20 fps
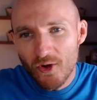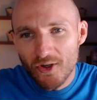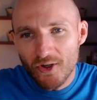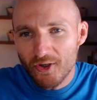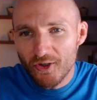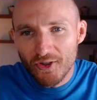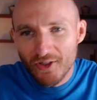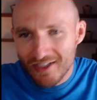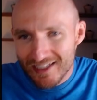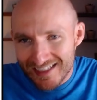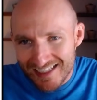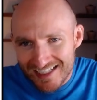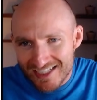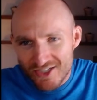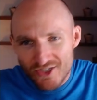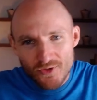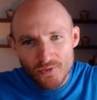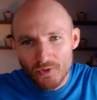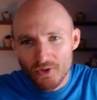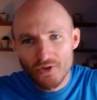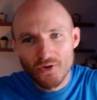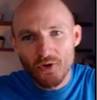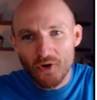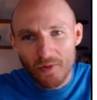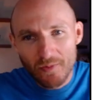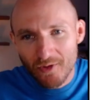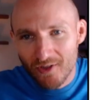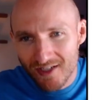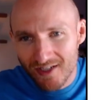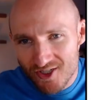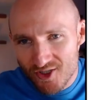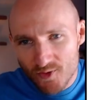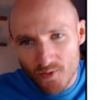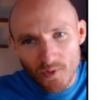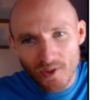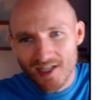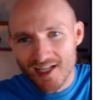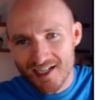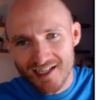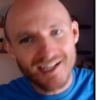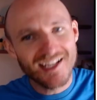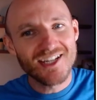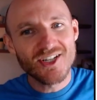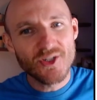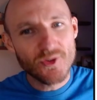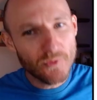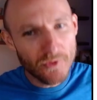early-ish, we're normal-ish, we're late-ish, we're